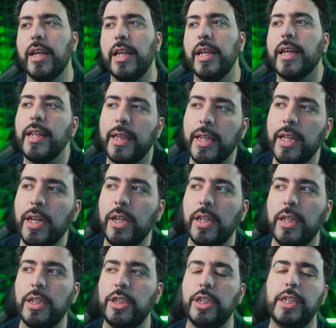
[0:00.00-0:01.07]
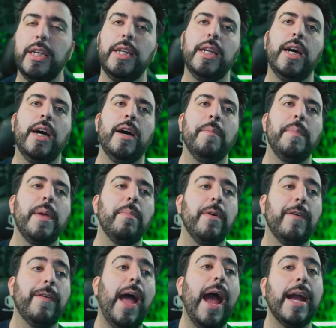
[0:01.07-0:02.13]
it can le legit um, people
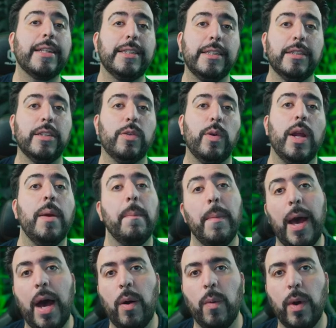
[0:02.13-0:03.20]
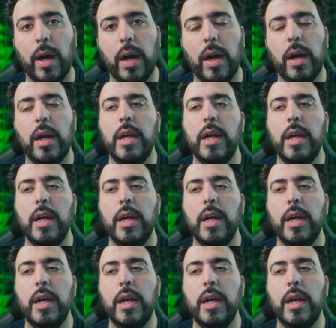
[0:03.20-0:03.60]
have hacked it to create malware